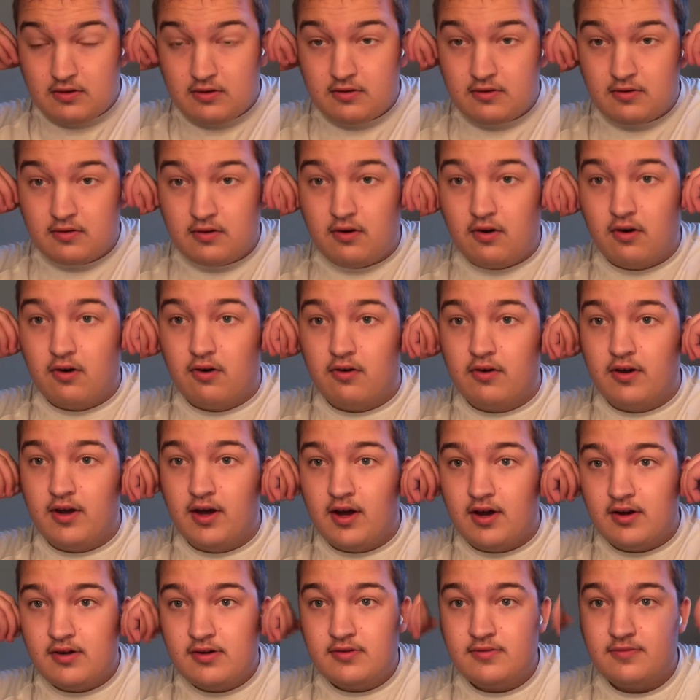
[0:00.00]
Oh yeah.
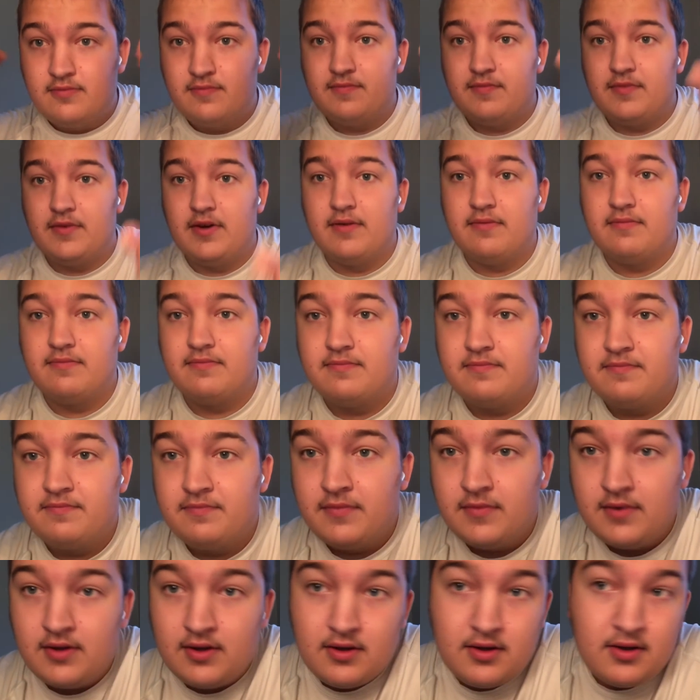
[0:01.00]
Yep.
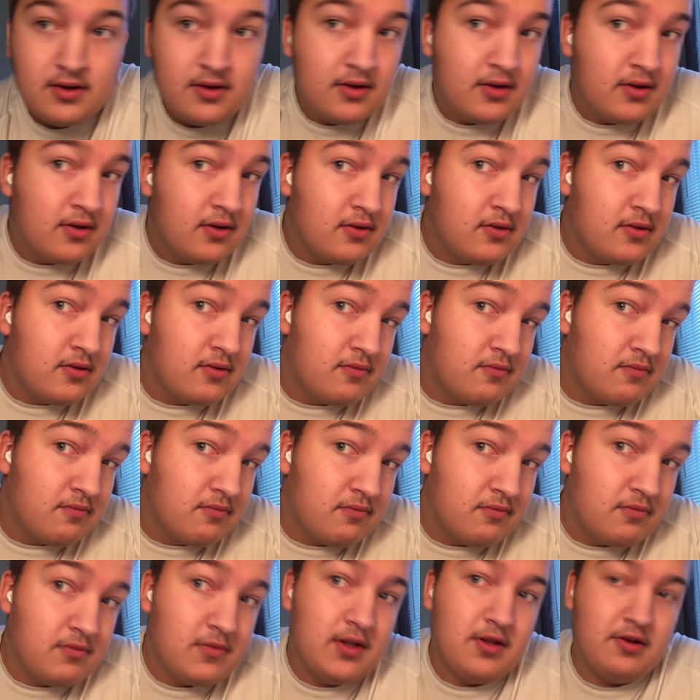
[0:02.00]

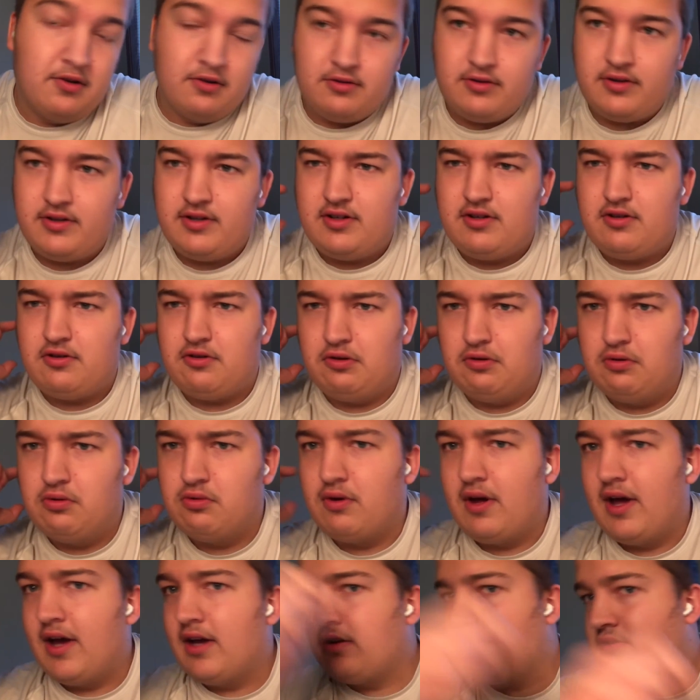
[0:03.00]
No, cool
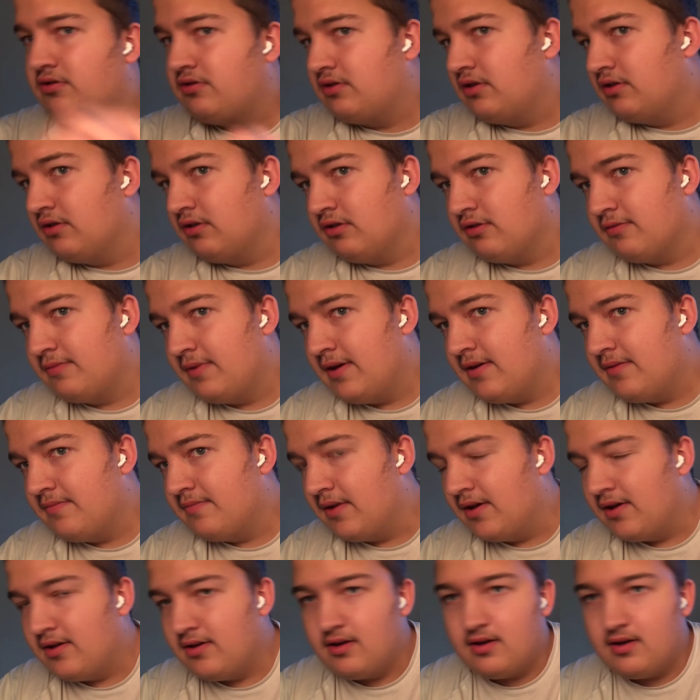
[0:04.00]
actually a little bit, but